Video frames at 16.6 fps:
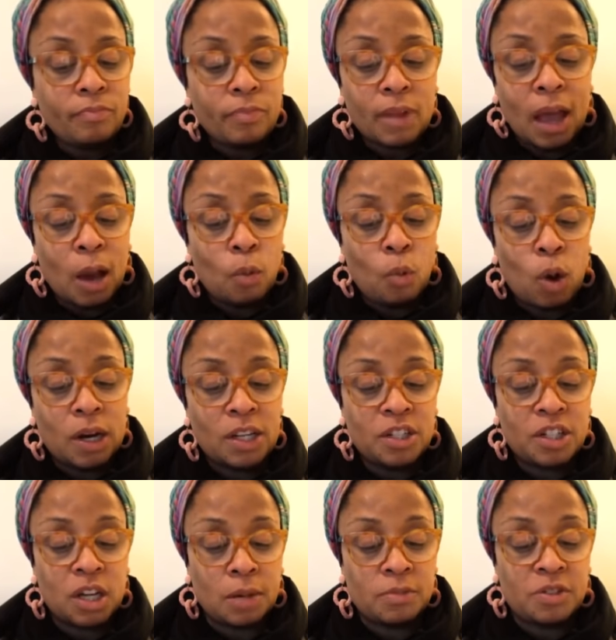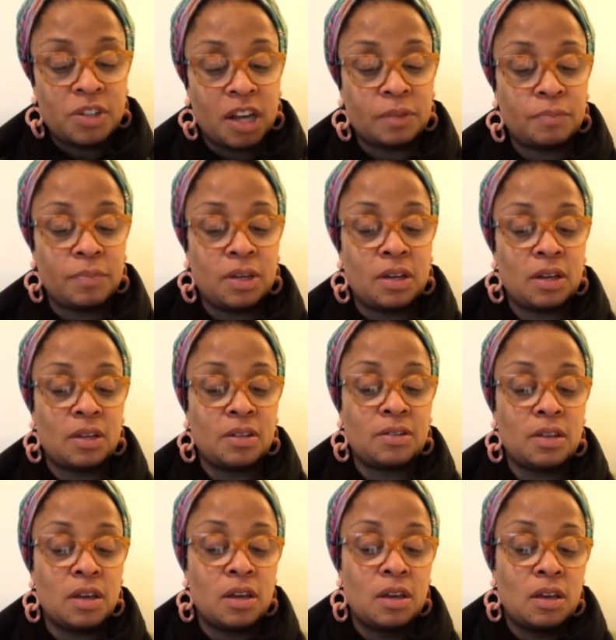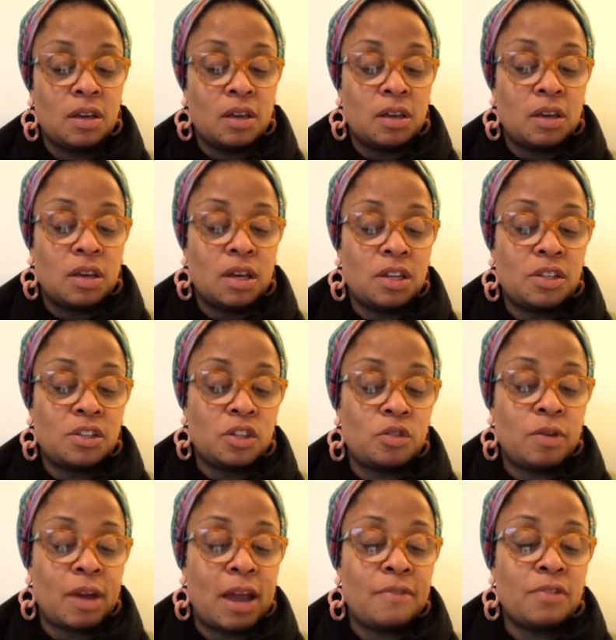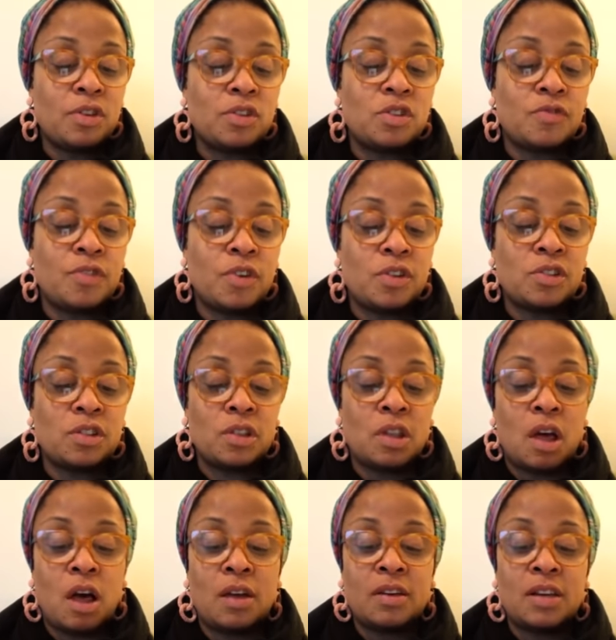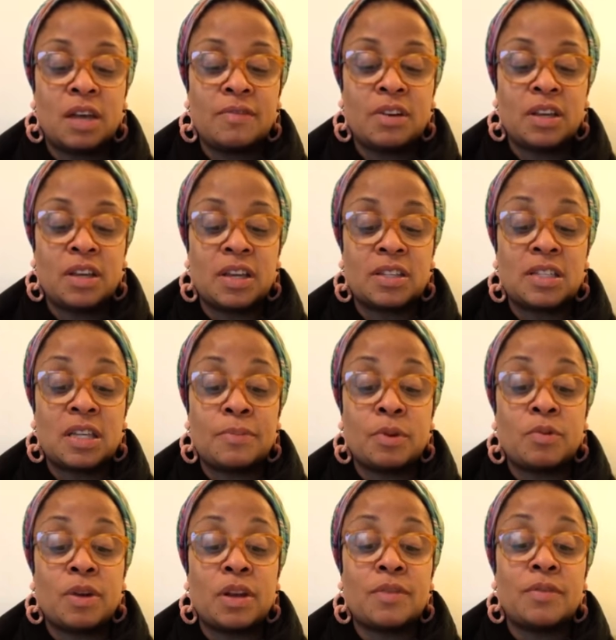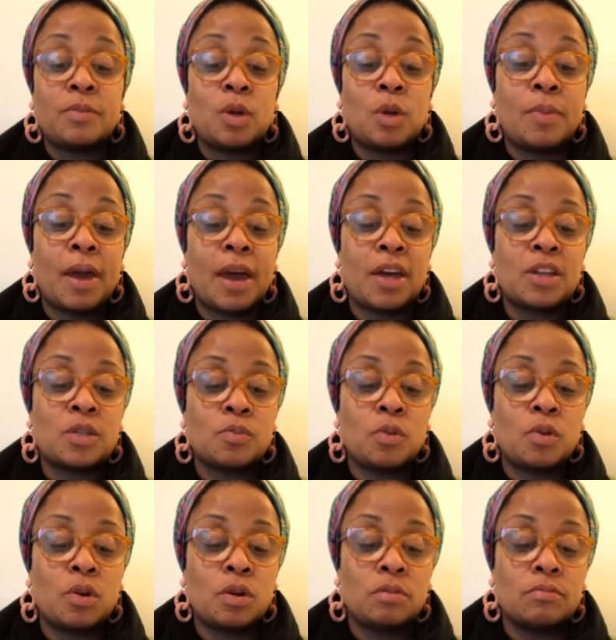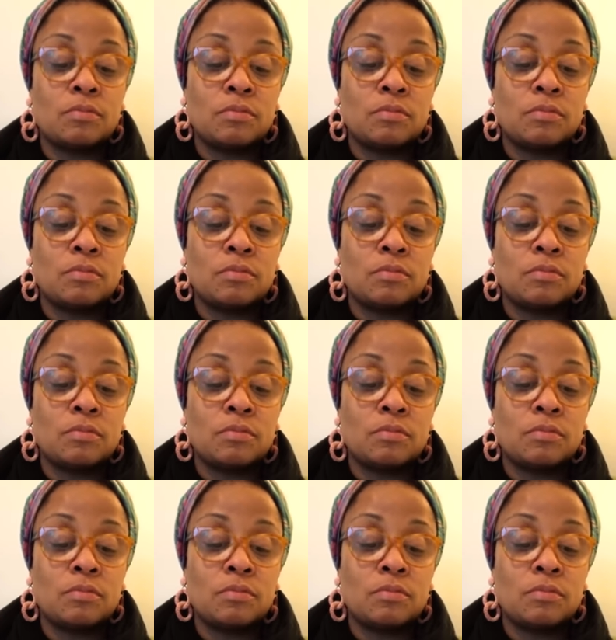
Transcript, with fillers: I wanted to object because it is a traveler's first law never to get separated from your passport.